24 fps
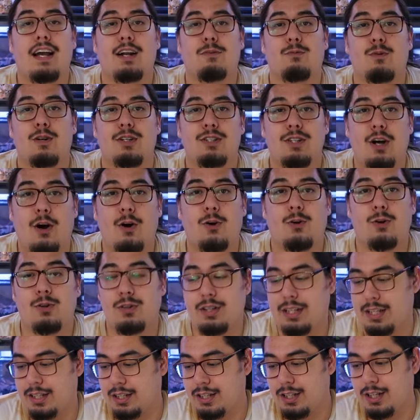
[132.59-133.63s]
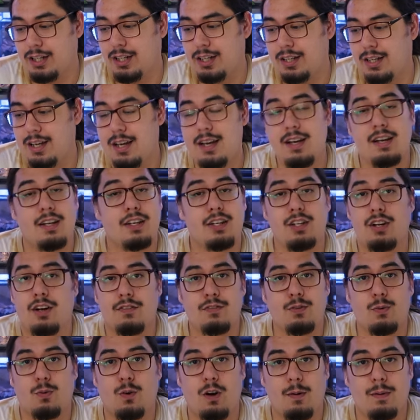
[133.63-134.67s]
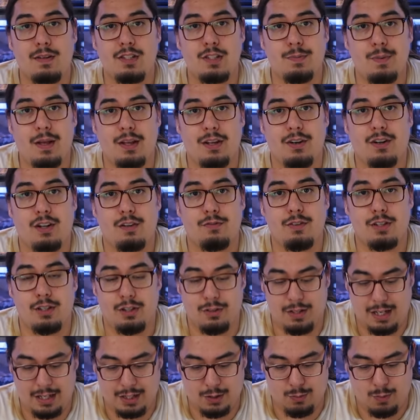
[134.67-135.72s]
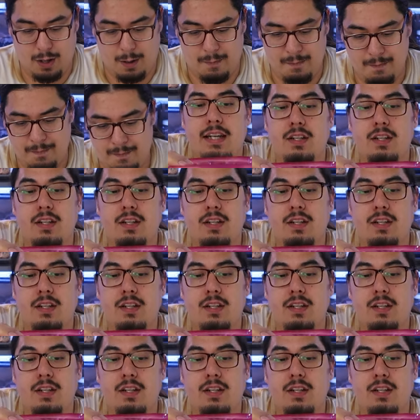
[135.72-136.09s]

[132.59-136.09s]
and we're totally good. You don't have to worry about smell at all if you do that as well.